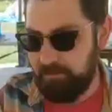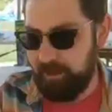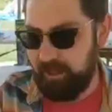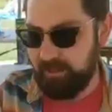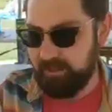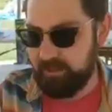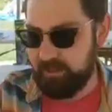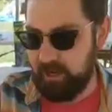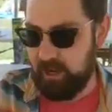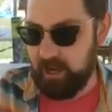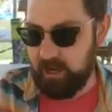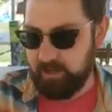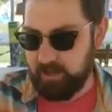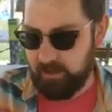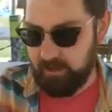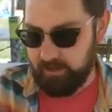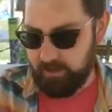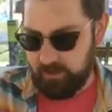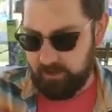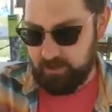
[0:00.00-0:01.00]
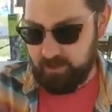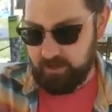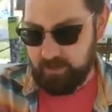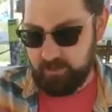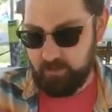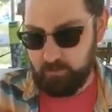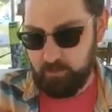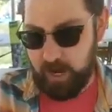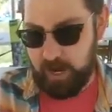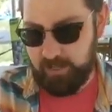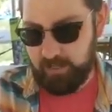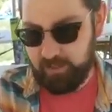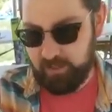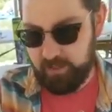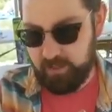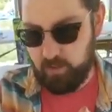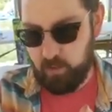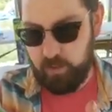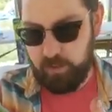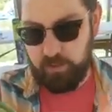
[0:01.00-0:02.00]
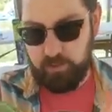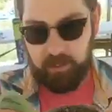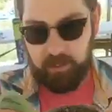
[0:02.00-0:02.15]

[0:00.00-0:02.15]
of that stalk is right at the soil